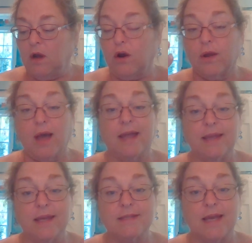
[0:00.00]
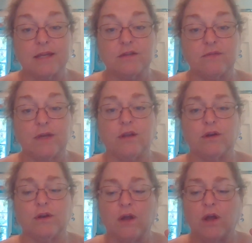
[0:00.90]
her kite gets
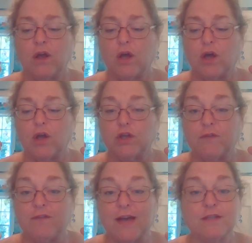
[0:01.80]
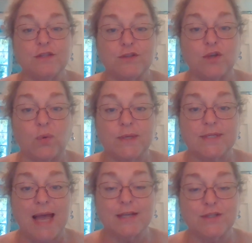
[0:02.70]
activated. Vesta is always
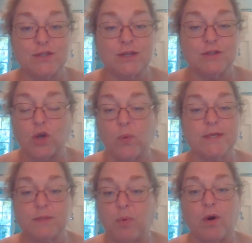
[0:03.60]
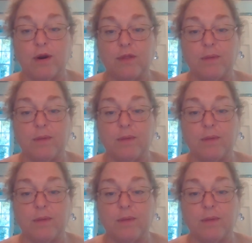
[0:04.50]
has is always part of